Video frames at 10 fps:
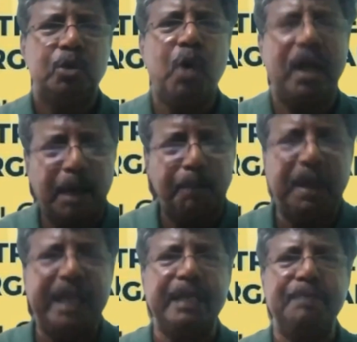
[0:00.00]
who are
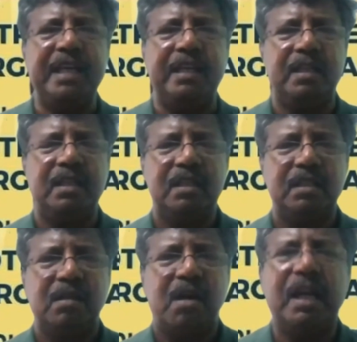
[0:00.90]
complaining me
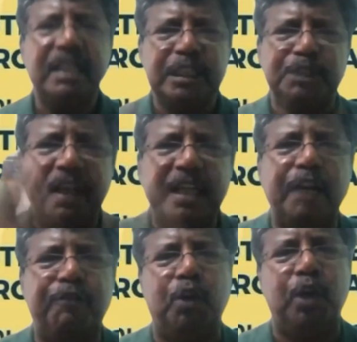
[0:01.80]
on this
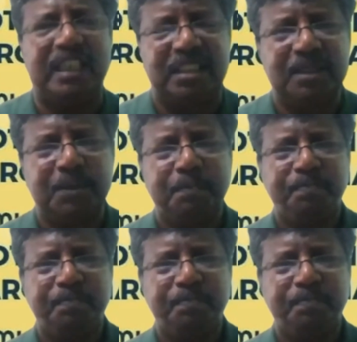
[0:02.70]
forgetfulness.